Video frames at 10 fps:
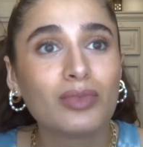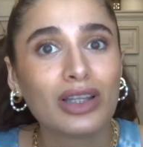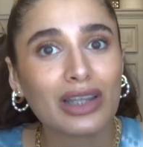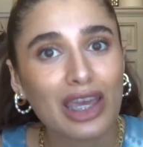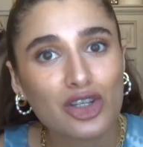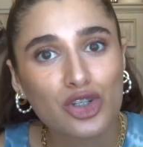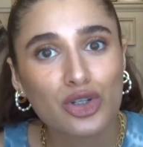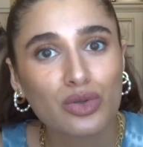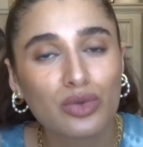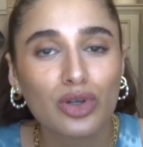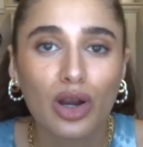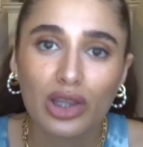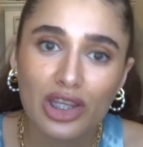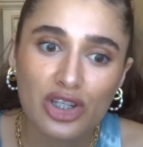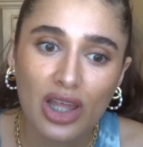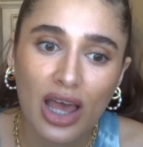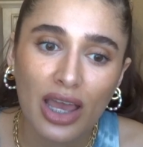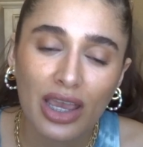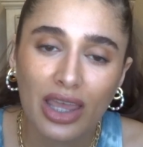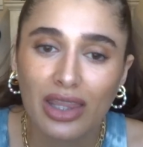late June, early
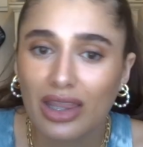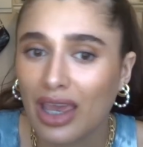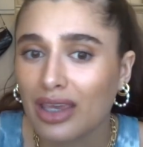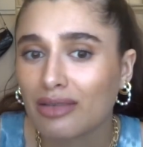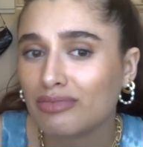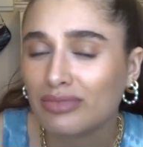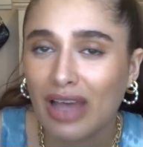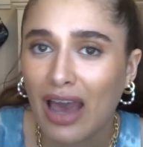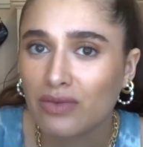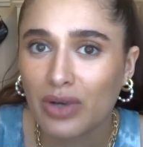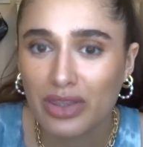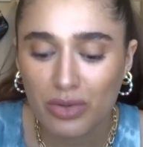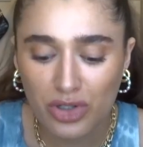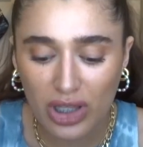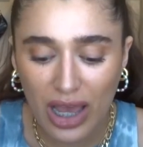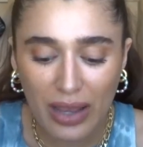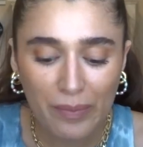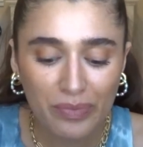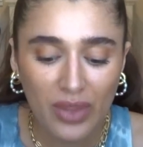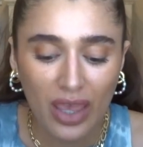July, and then like halfway through July.